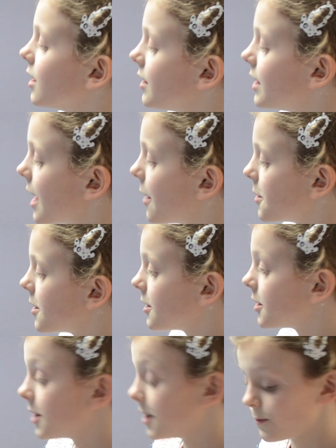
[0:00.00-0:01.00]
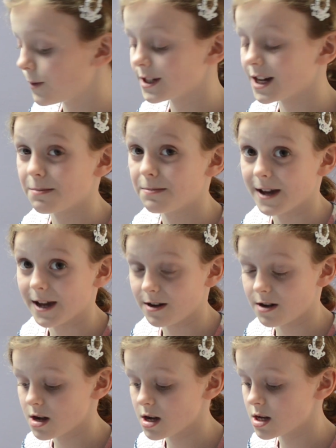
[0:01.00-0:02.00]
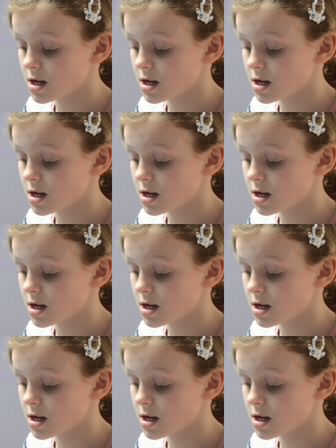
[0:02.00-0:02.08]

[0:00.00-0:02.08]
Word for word: Now, if we type in